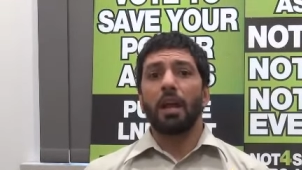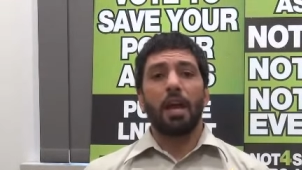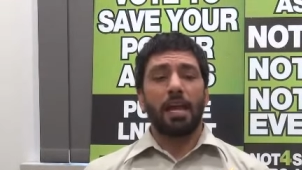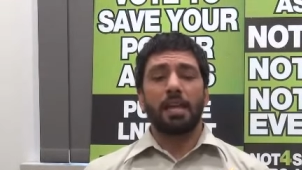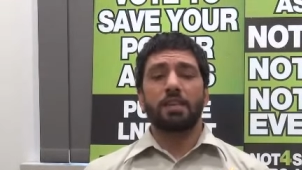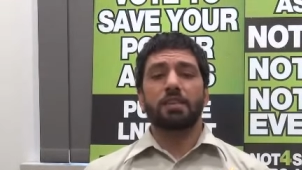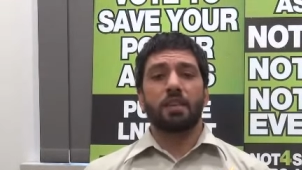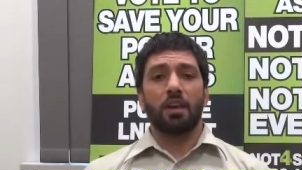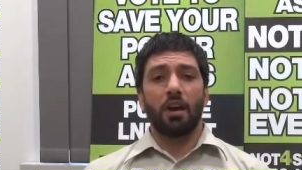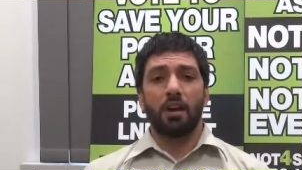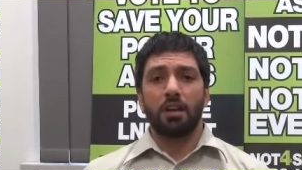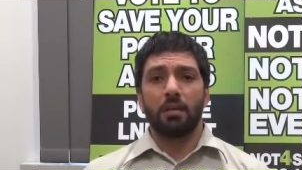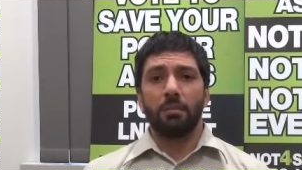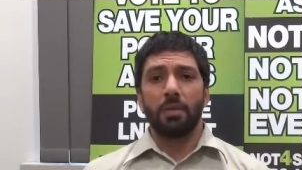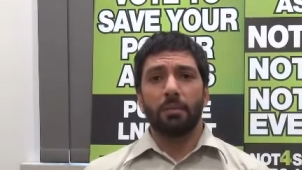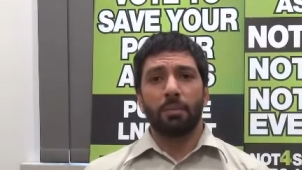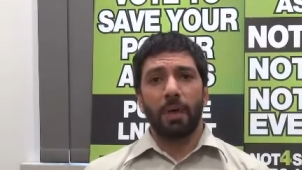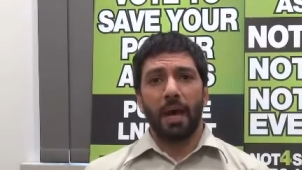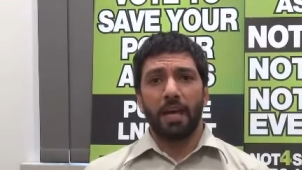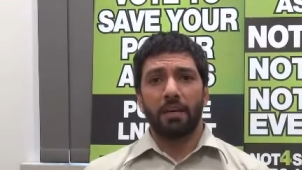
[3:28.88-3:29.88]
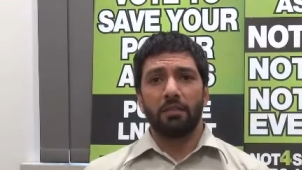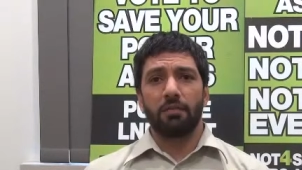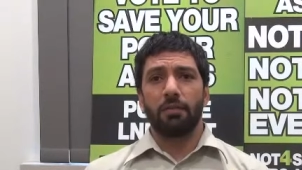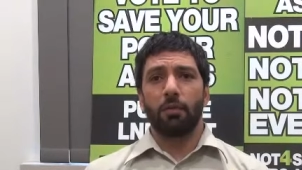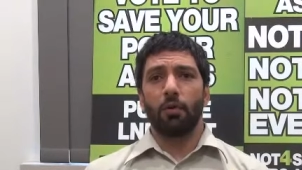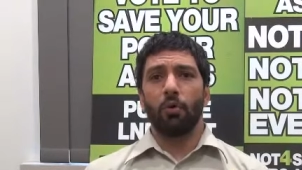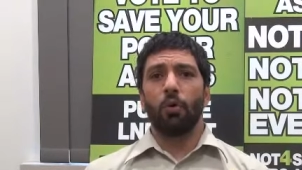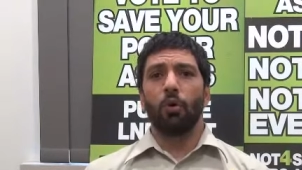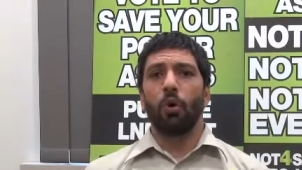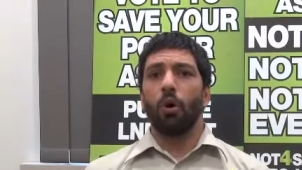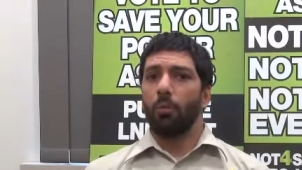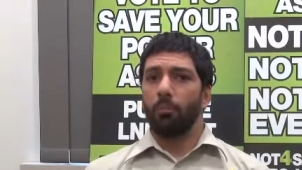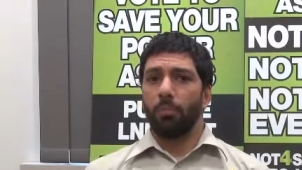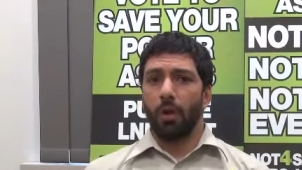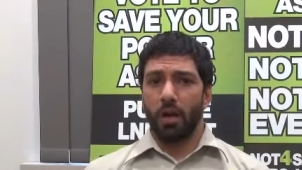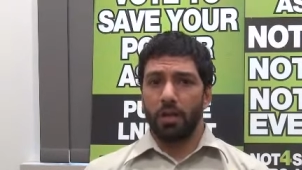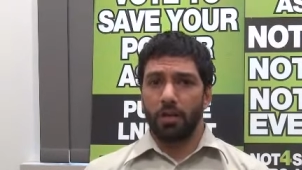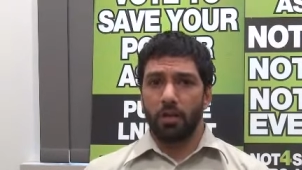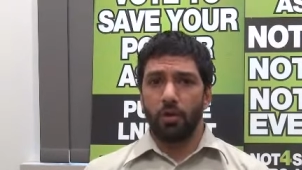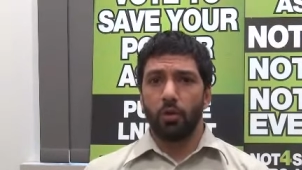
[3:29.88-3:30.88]
is going to be paid for
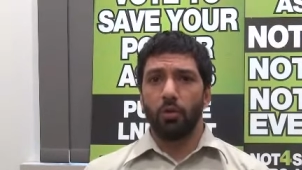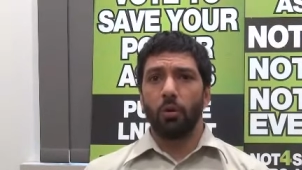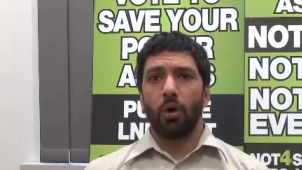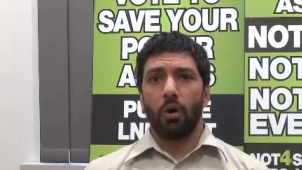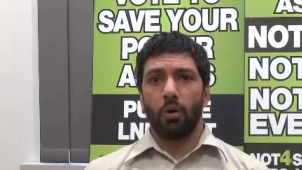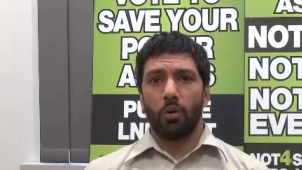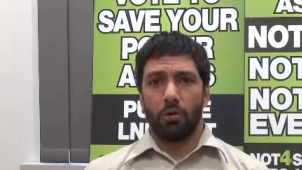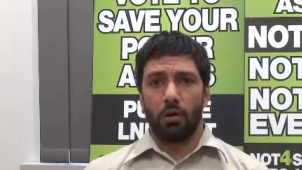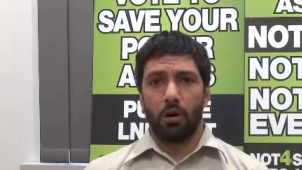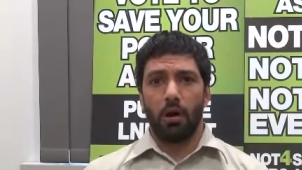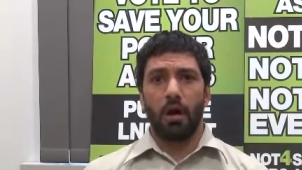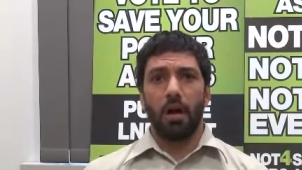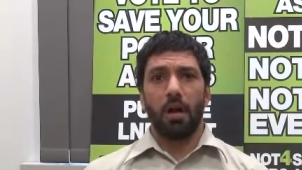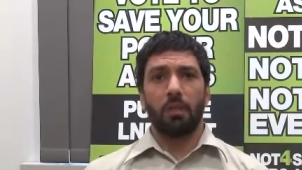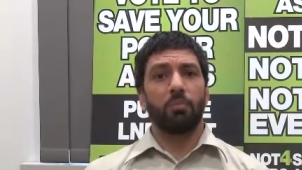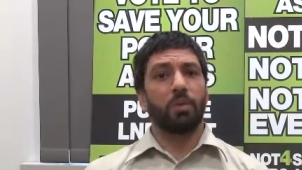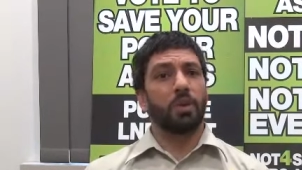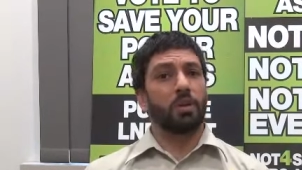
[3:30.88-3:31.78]
by you or I,